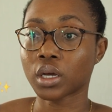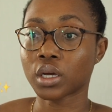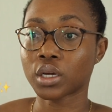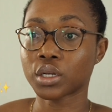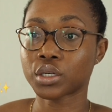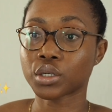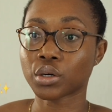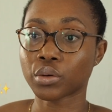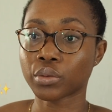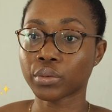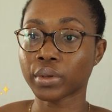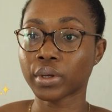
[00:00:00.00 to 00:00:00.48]

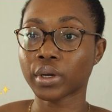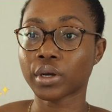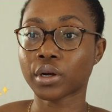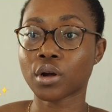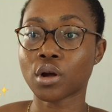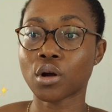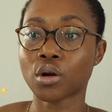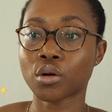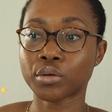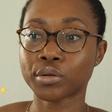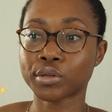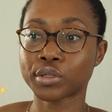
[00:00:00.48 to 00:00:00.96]
It only
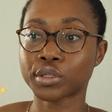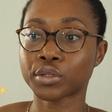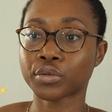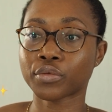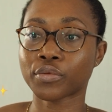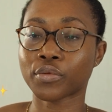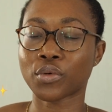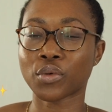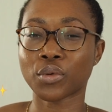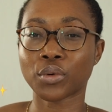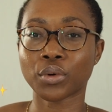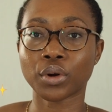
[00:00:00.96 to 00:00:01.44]
accounts
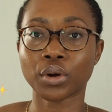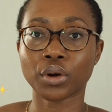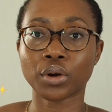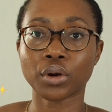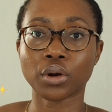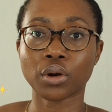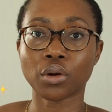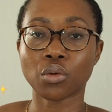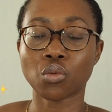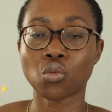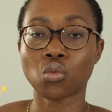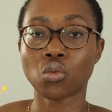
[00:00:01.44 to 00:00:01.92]

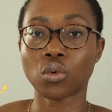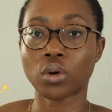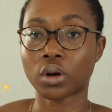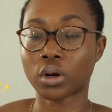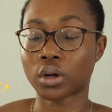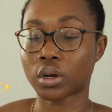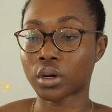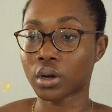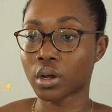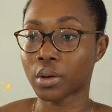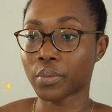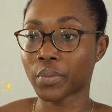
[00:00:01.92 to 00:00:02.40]
for
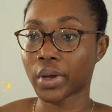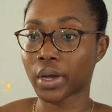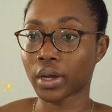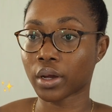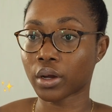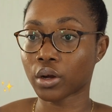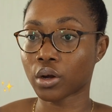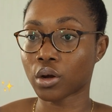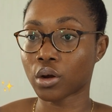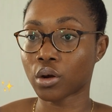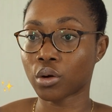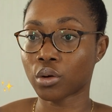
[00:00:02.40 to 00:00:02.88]
one bank
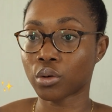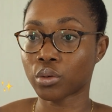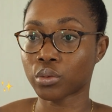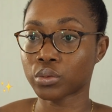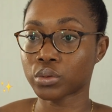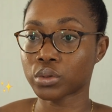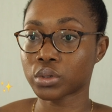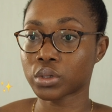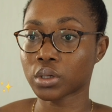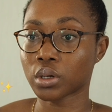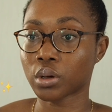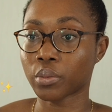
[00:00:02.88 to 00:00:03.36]

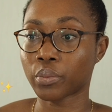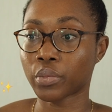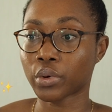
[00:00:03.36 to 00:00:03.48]
account,